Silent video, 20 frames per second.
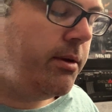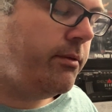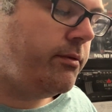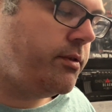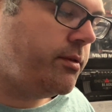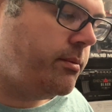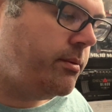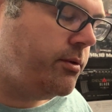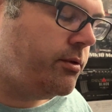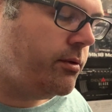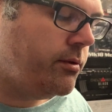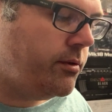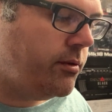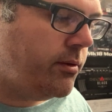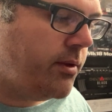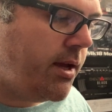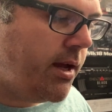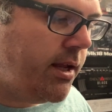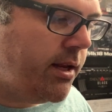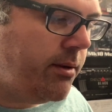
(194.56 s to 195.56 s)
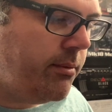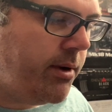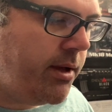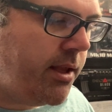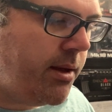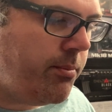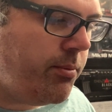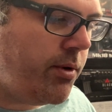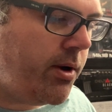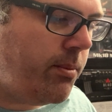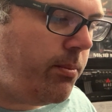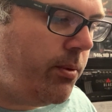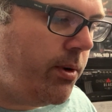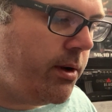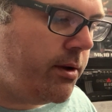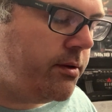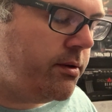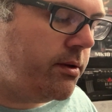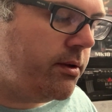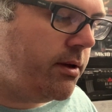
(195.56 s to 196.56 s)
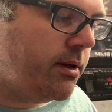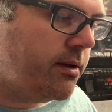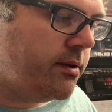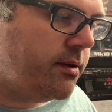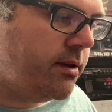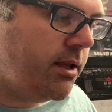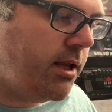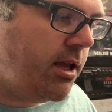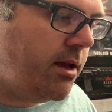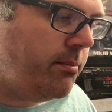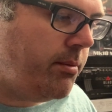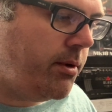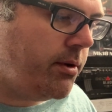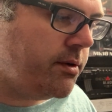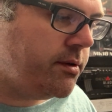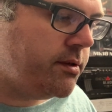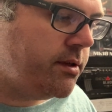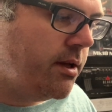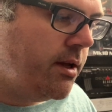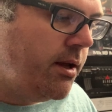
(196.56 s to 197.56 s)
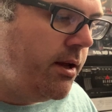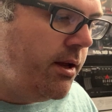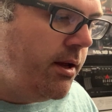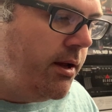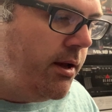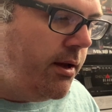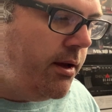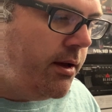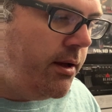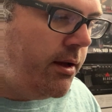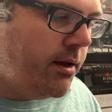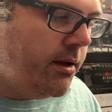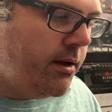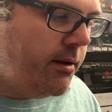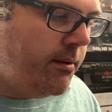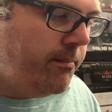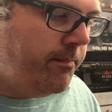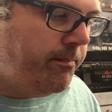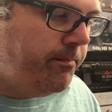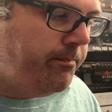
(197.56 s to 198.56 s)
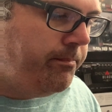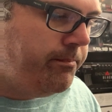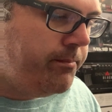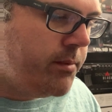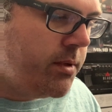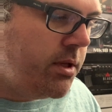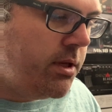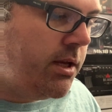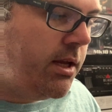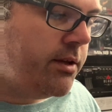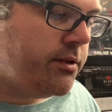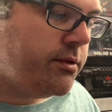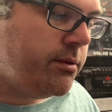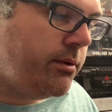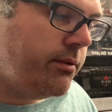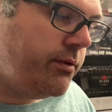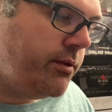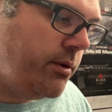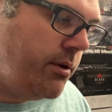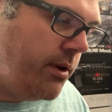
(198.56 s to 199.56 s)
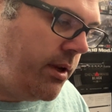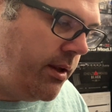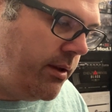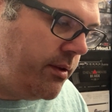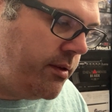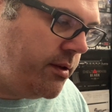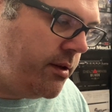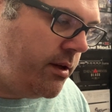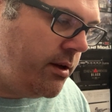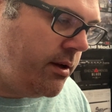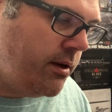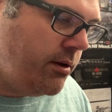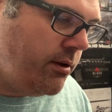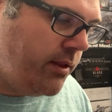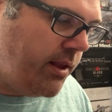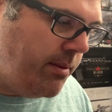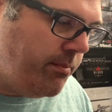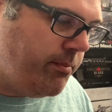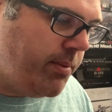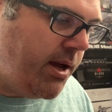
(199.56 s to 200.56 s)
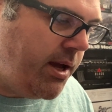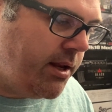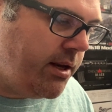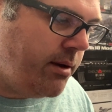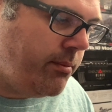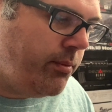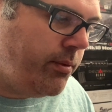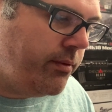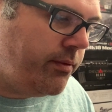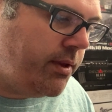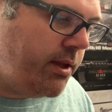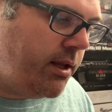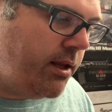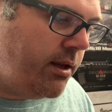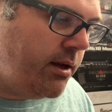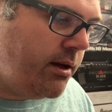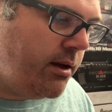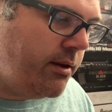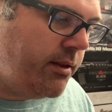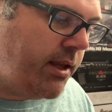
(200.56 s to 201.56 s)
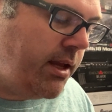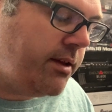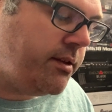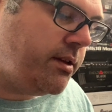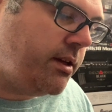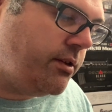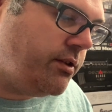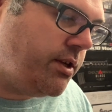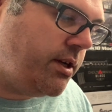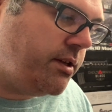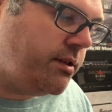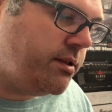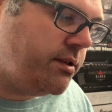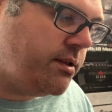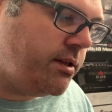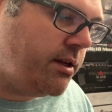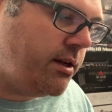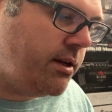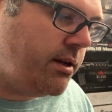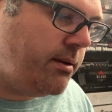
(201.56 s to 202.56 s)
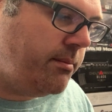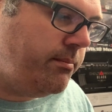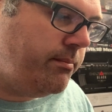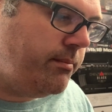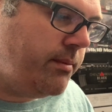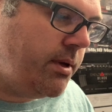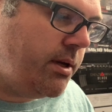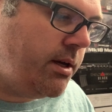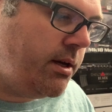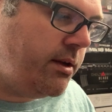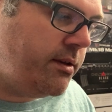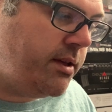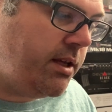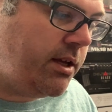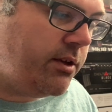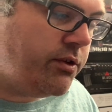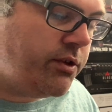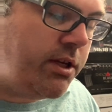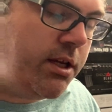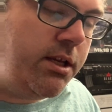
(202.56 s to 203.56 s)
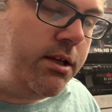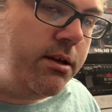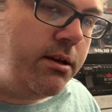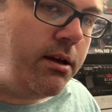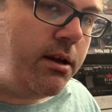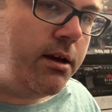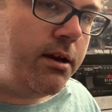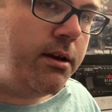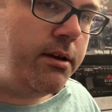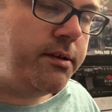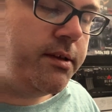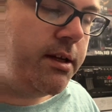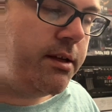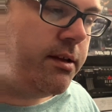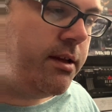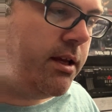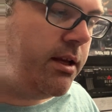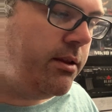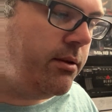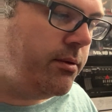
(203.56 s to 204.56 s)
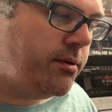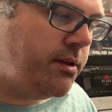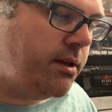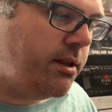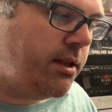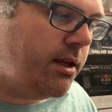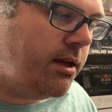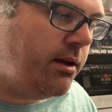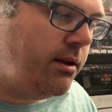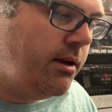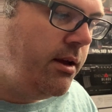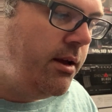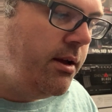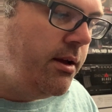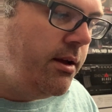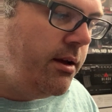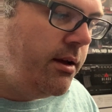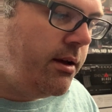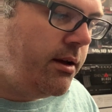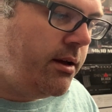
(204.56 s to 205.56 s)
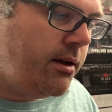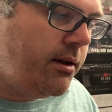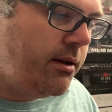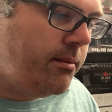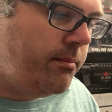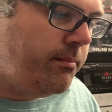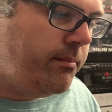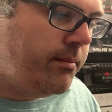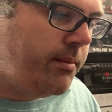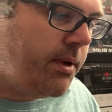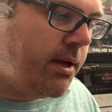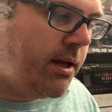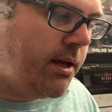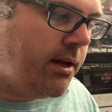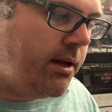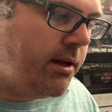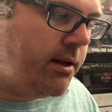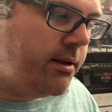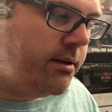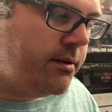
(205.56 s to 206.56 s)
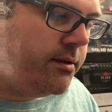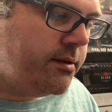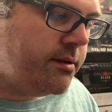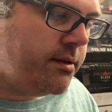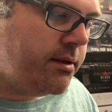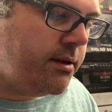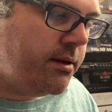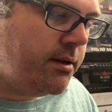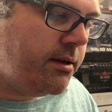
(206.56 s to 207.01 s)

obviously we sort of do that anyway, that prep work to the gearbox. So obviously got them paired up with the SHS DSG sector gear that was in there, and